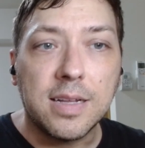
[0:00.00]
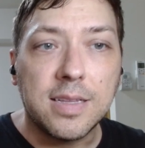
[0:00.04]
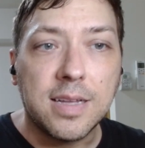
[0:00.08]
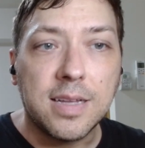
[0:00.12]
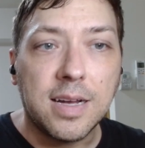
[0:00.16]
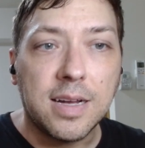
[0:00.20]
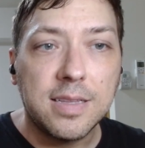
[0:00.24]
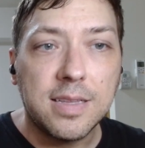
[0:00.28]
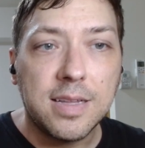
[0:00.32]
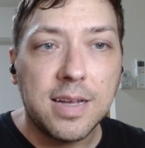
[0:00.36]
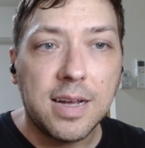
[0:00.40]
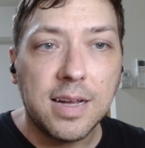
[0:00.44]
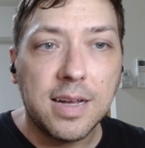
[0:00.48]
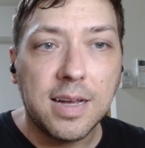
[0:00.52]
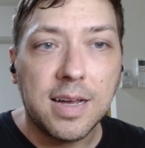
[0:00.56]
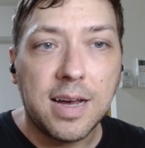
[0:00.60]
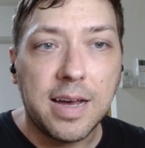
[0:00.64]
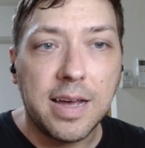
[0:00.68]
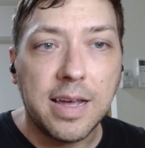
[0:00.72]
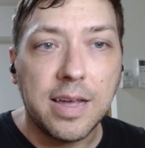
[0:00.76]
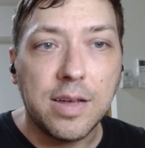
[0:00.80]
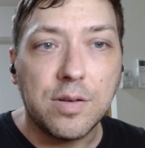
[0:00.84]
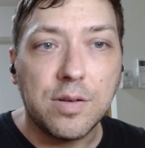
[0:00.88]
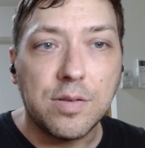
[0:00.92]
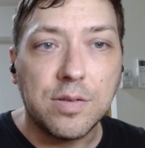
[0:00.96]

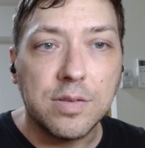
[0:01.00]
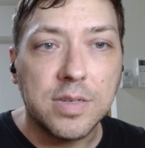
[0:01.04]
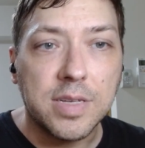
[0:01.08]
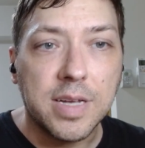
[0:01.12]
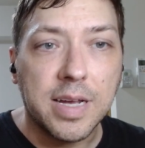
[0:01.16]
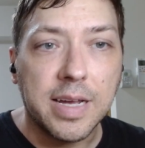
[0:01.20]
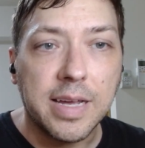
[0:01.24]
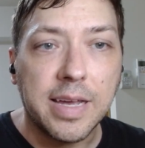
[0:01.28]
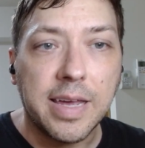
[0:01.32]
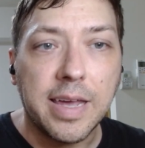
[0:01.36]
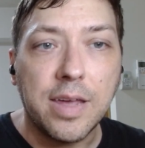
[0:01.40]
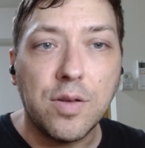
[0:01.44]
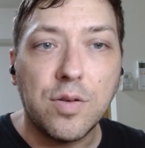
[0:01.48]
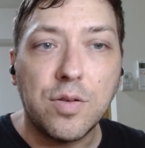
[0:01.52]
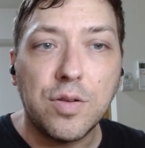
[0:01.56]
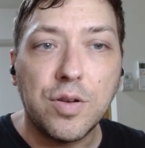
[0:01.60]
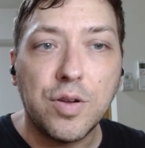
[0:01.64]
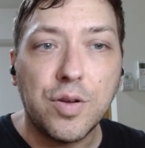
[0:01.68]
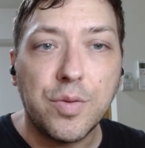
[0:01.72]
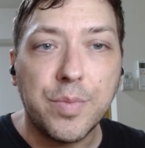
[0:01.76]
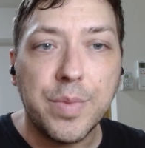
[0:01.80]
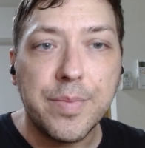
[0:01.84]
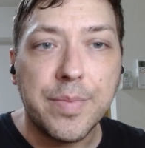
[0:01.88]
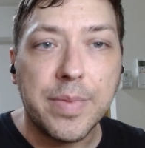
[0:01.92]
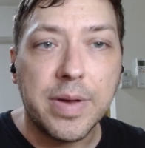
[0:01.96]
Atatakai o sake o
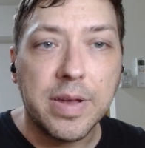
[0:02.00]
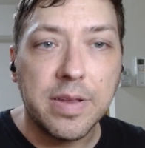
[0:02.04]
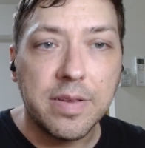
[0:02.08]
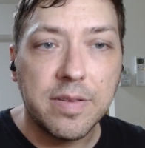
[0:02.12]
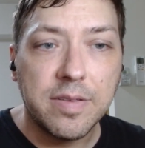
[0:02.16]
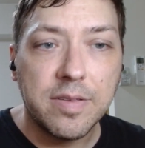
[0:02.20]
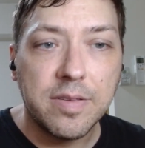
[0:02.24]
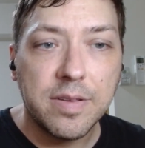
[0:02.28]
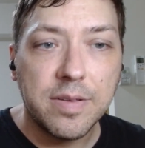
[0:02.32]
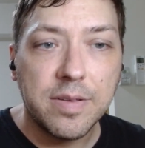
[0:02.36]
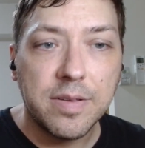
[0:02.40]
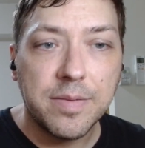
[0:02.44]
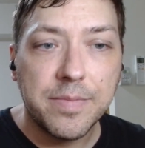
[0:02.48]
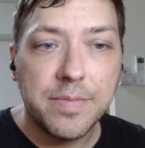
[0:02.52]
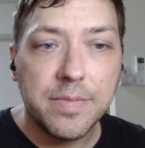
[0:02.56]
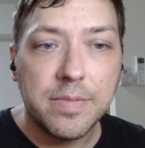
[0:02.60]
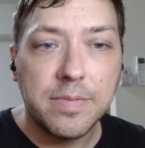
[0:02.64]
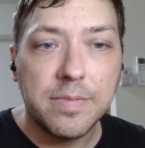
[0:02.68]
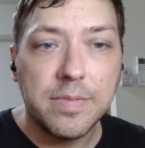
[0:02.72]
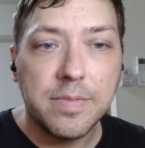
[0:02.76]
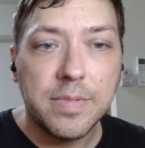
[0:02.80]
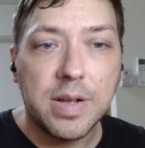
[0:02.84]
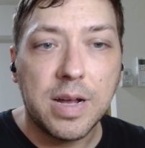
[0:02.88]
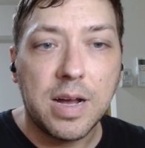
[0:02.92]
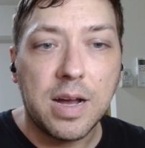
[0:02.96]
nomimasu.
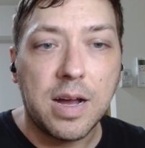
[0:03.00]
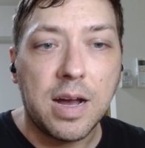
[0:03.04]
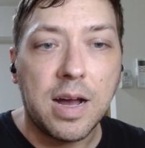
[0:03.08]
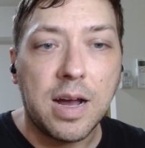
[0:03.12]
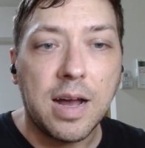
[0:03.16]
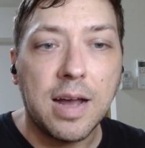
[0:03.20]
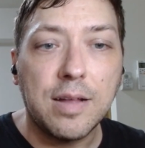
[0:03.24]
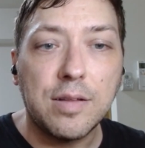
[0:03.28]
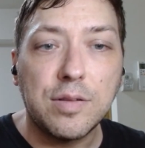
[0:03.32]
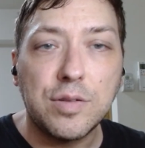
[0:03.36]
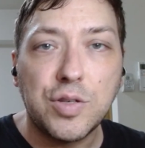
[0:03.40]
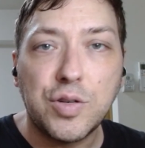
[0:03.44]
I'll